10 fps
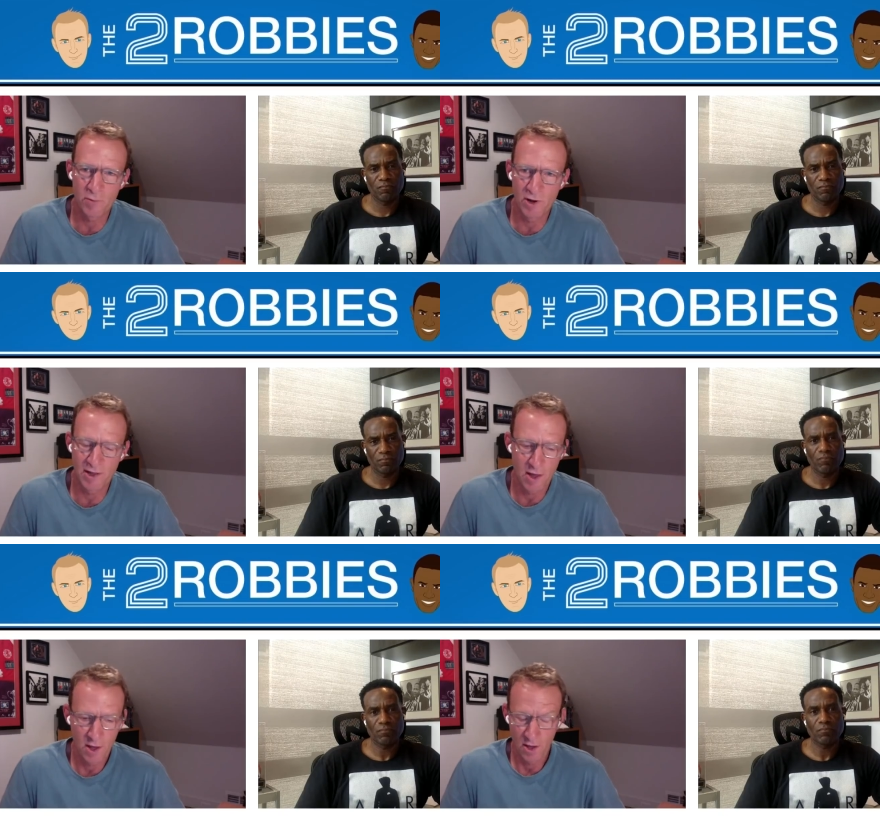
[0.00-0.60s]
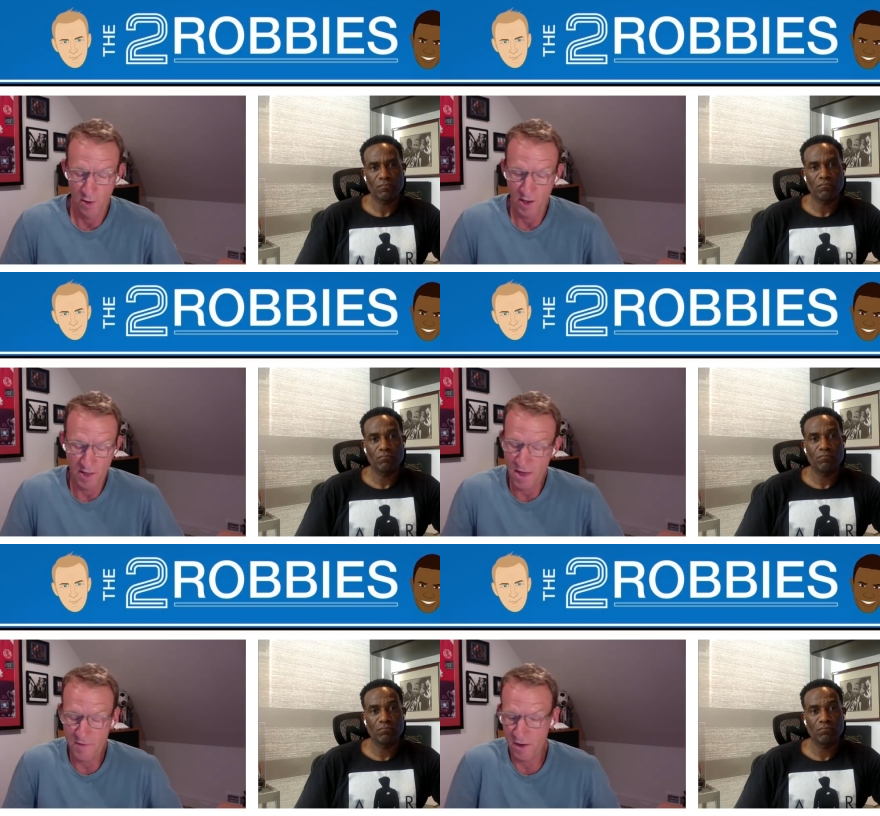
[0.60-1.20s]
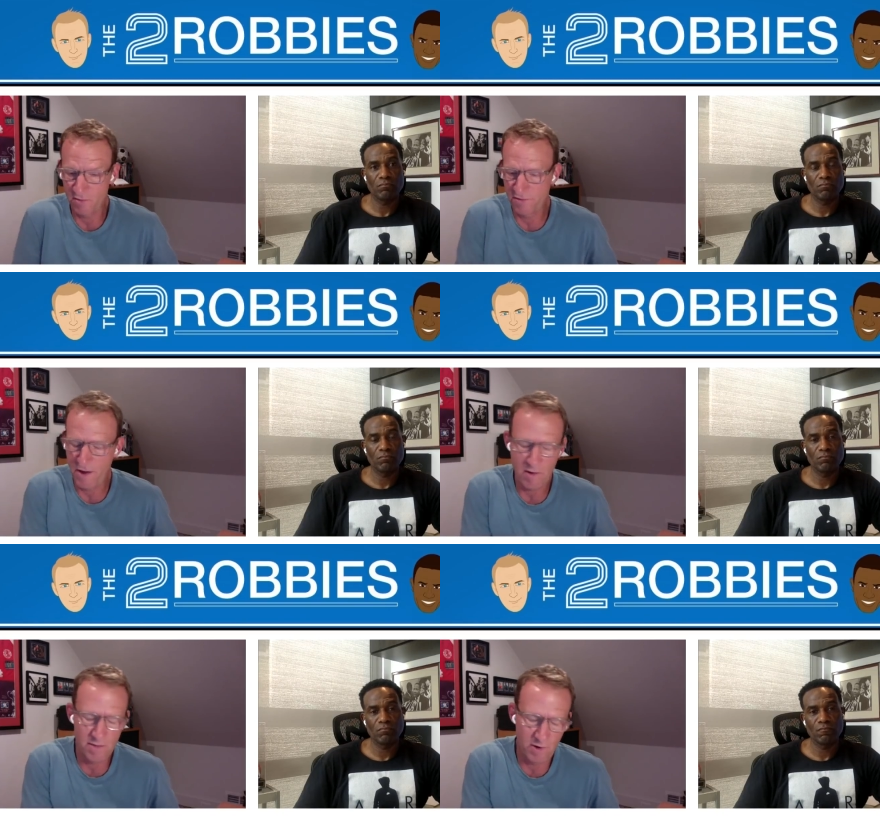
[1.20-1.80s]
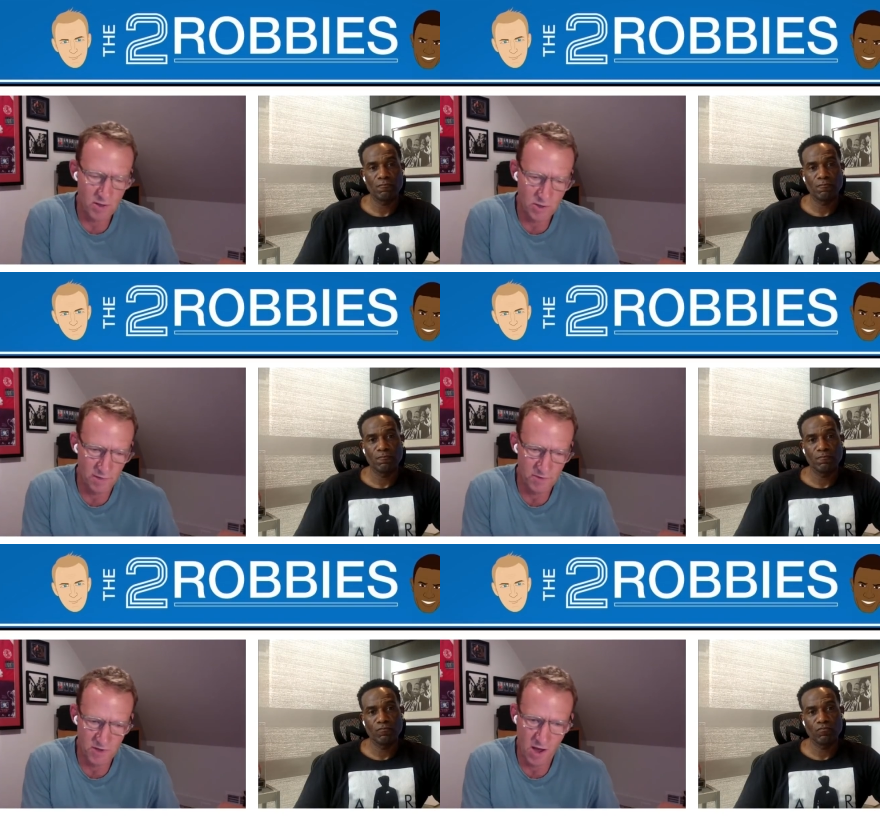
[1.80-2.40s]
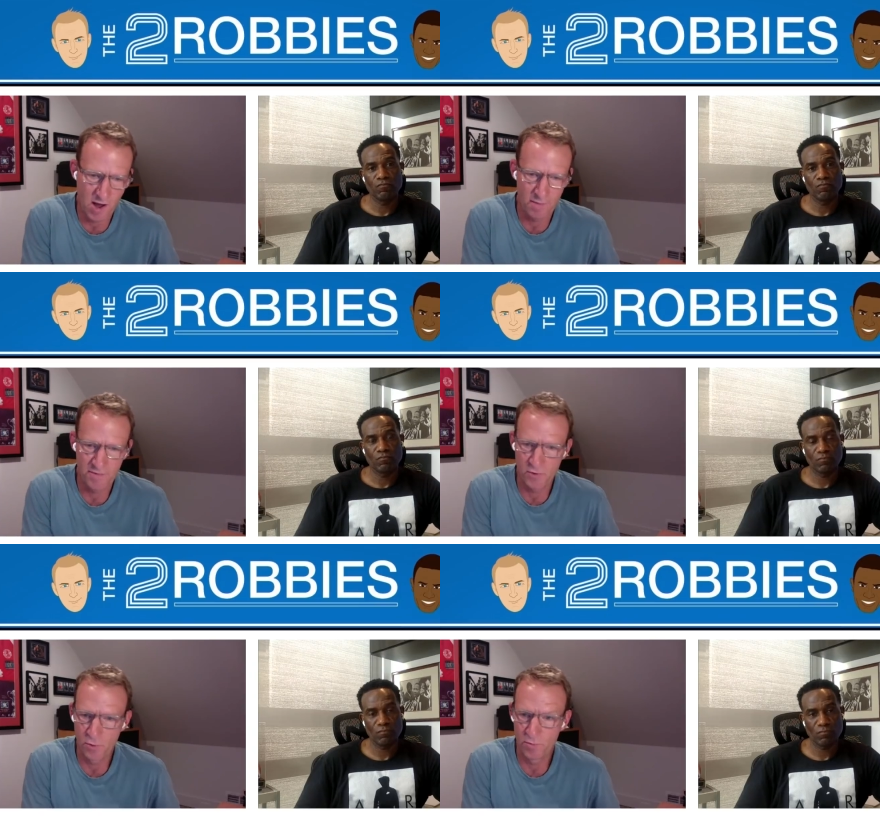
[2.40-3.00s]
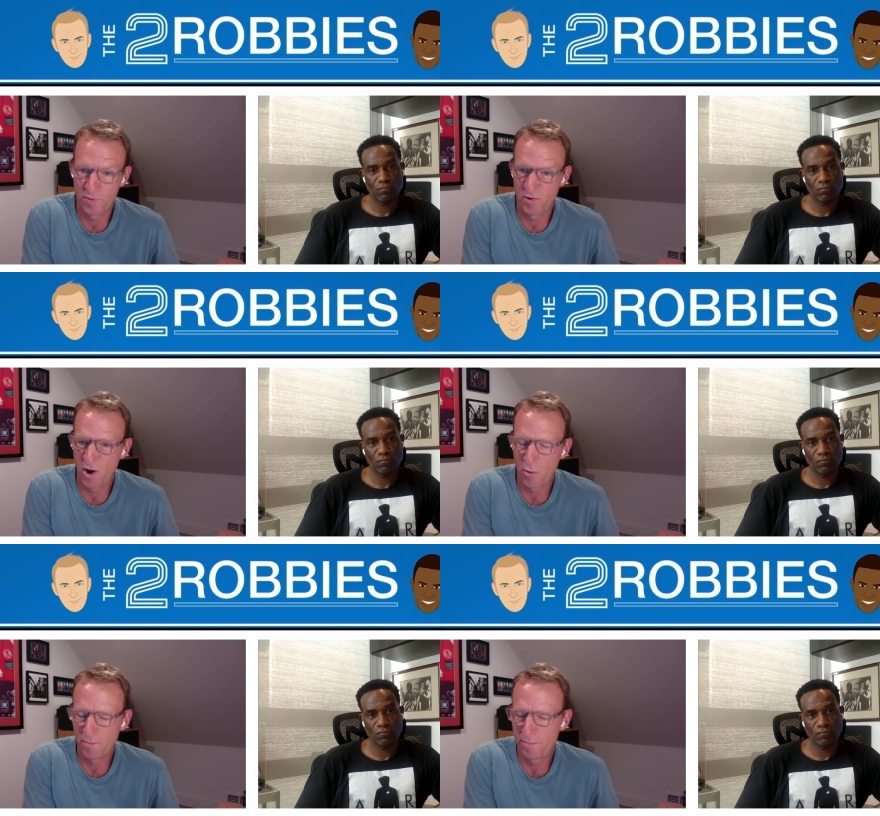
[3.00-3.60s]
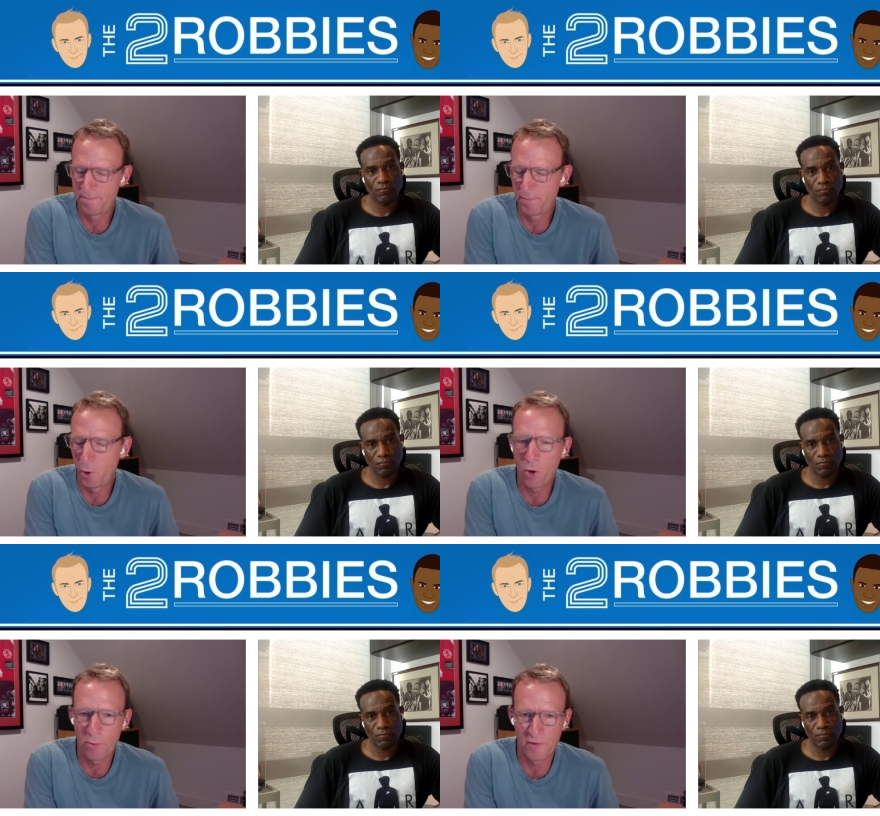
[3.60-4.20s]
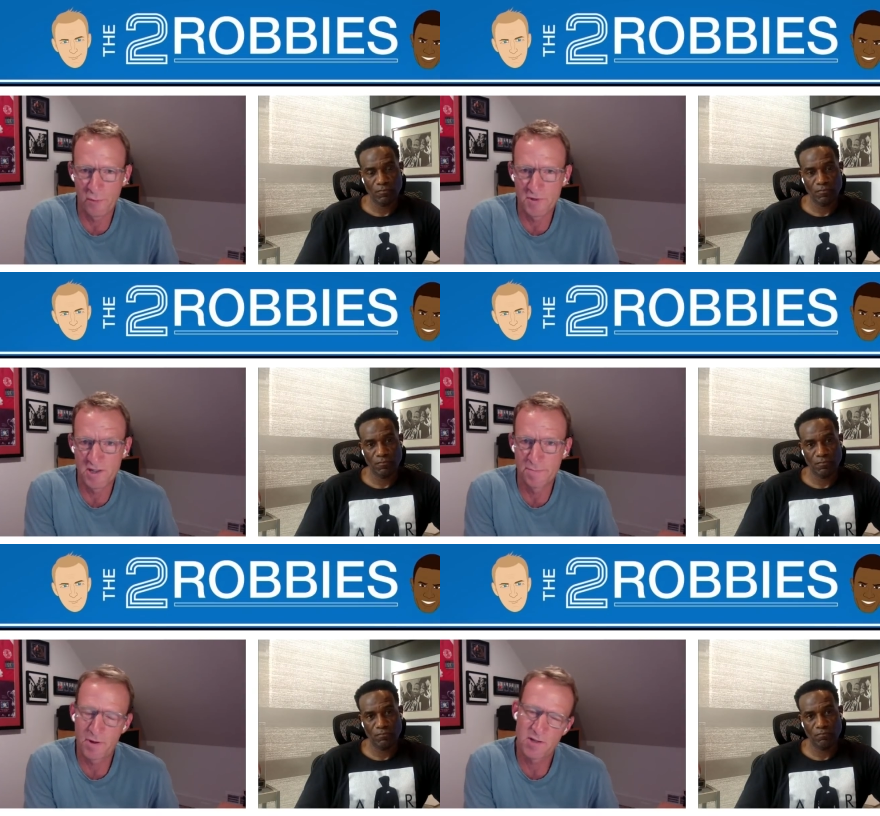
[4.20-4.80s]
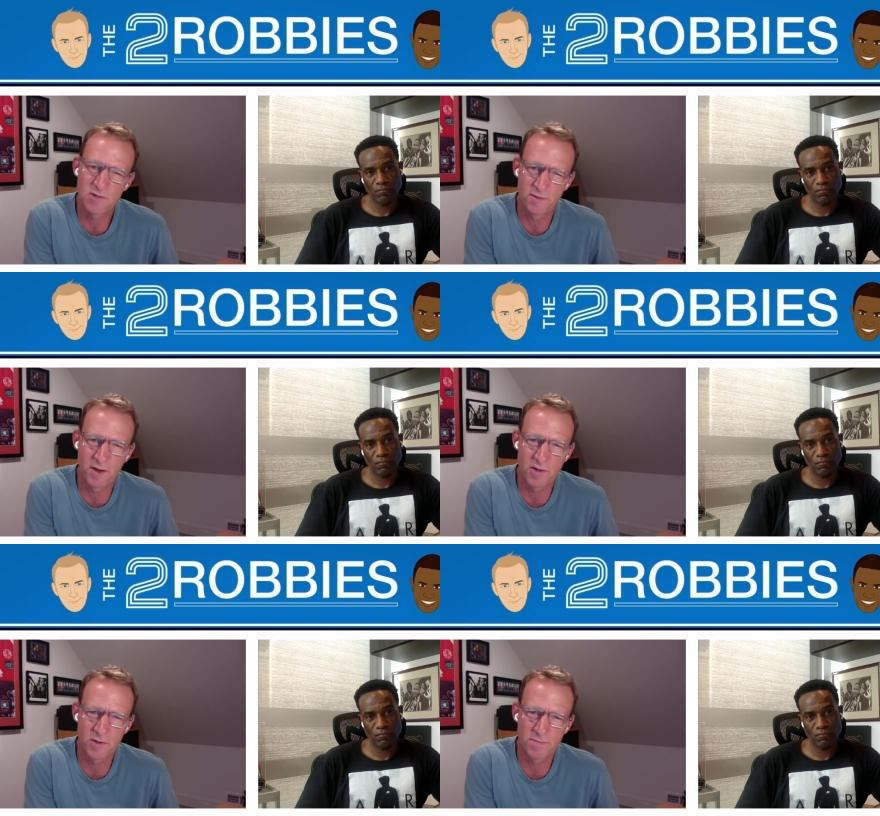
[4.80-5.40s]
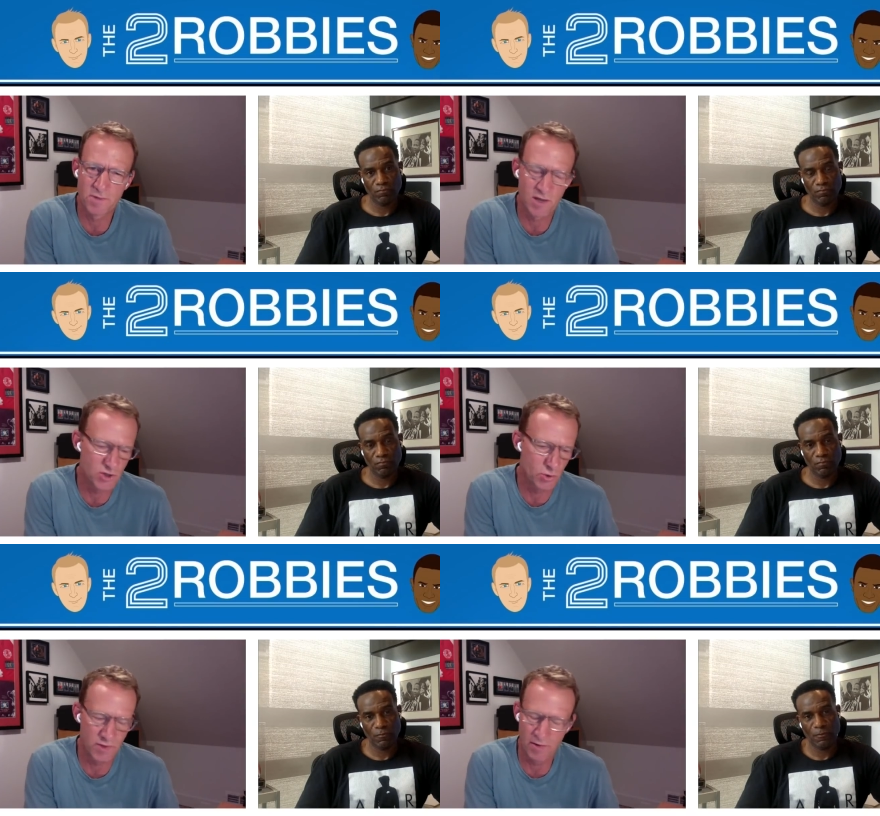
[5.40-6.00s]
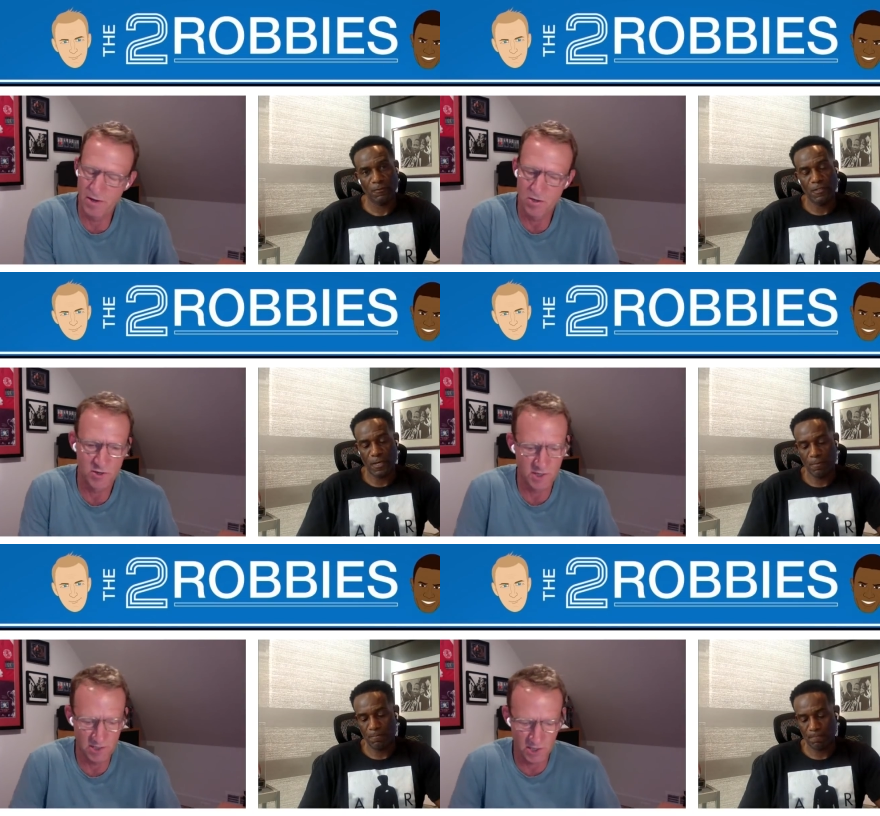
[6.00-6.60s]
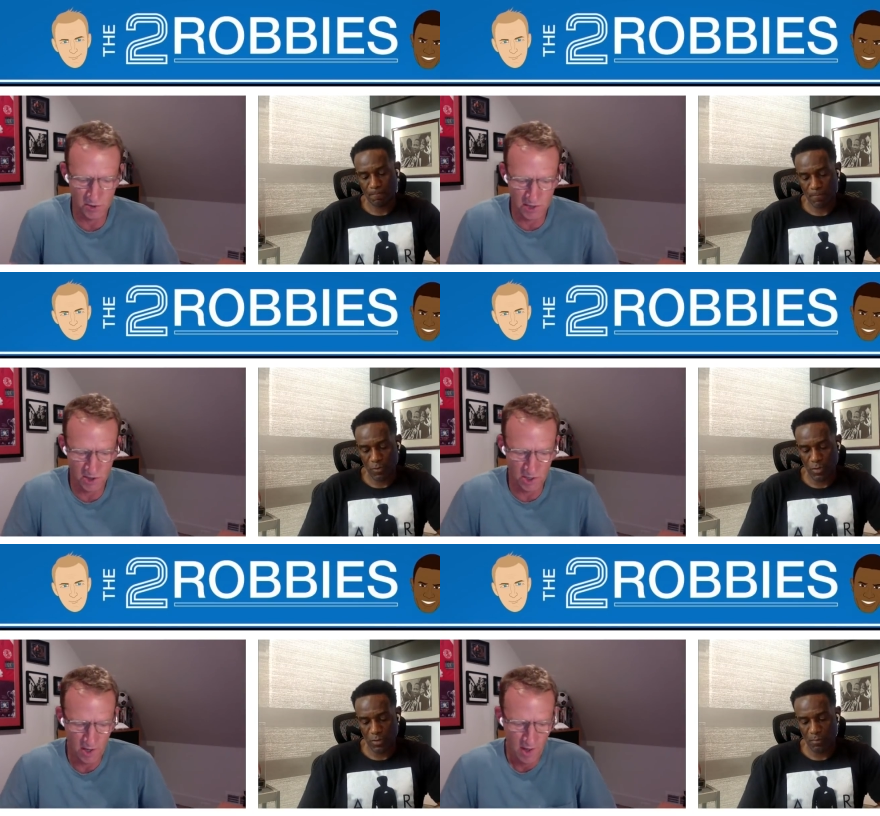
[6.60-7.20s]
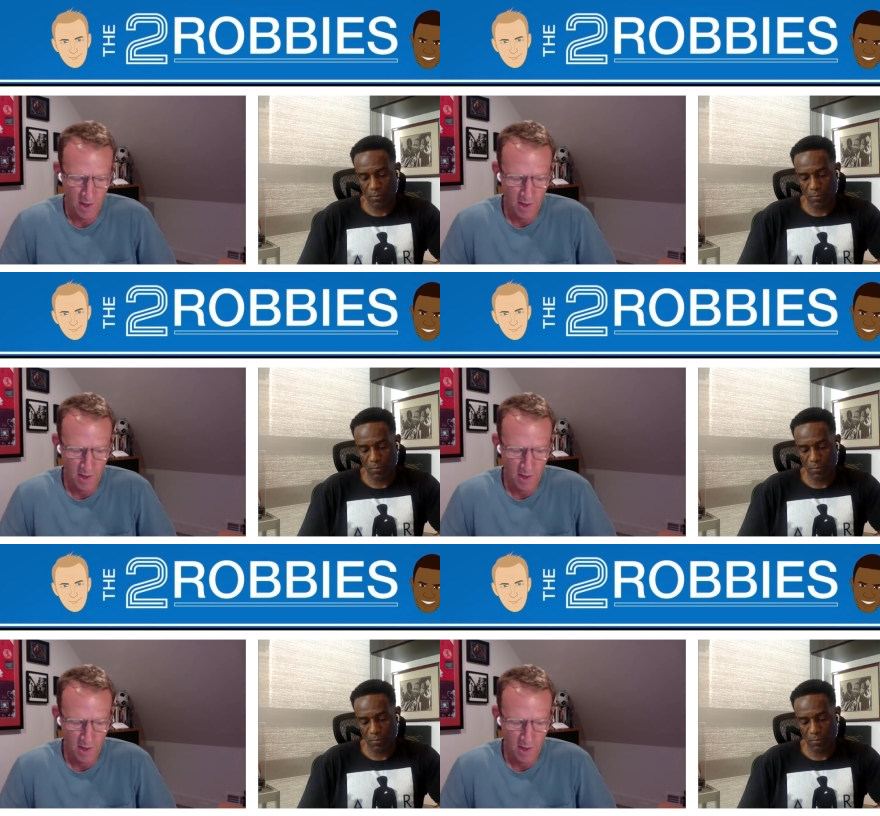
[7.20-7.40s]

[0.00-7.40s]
Speaker 1: really. They've had a very very tough start through their own poor performances, plus the fixture schedule and their injuries, etc., yeah. etc. Et yeah.